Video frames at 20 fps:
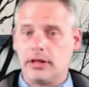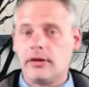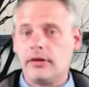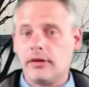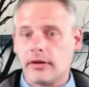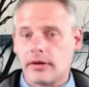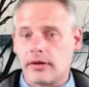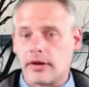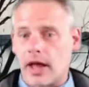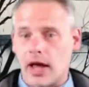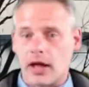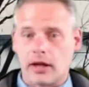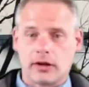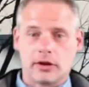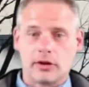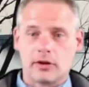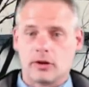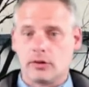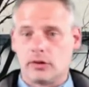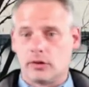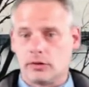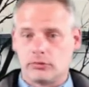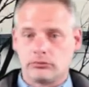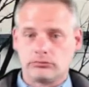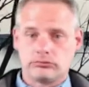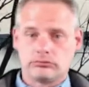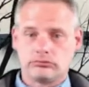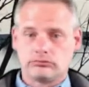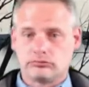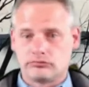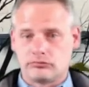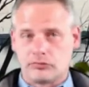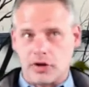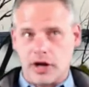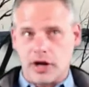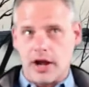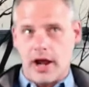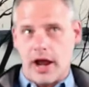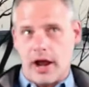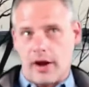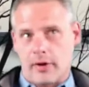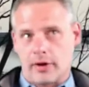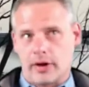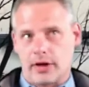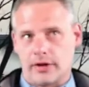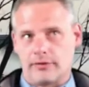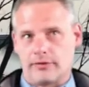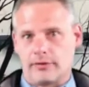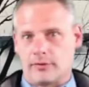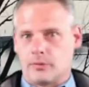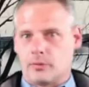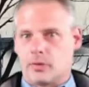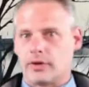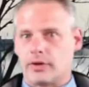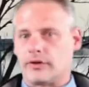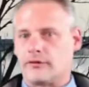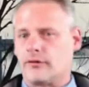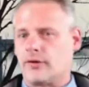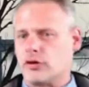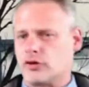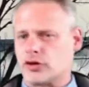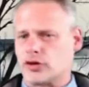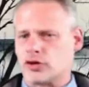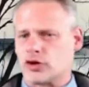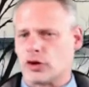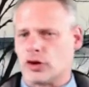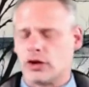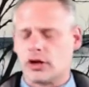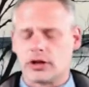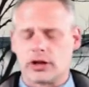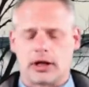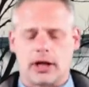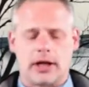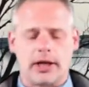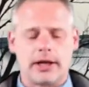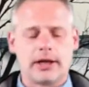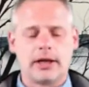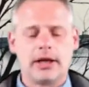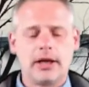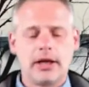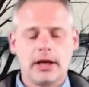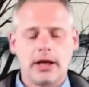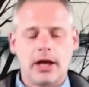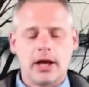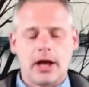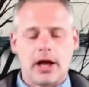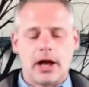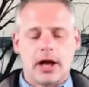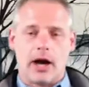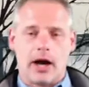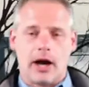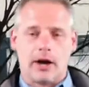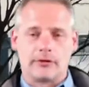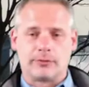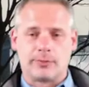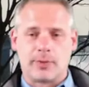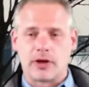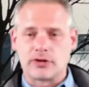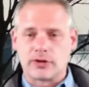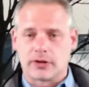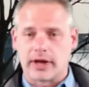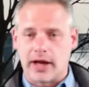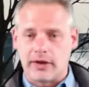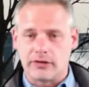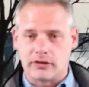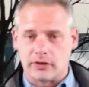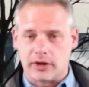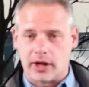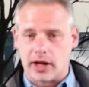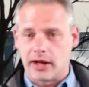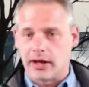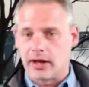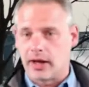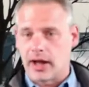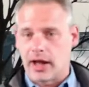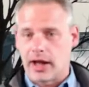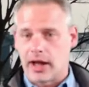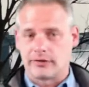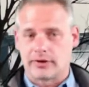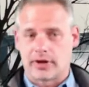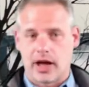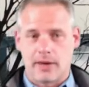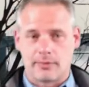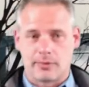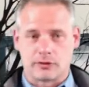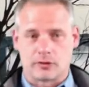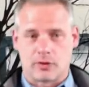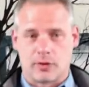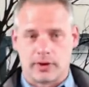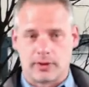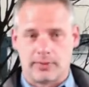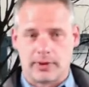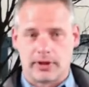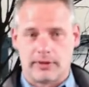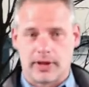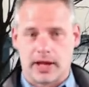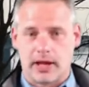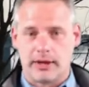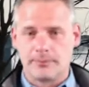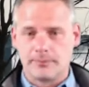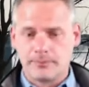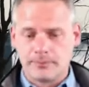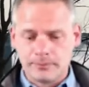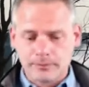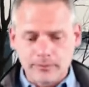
in that little narrative of what the future should look like, our special guest today has accomplished quite a bit of that.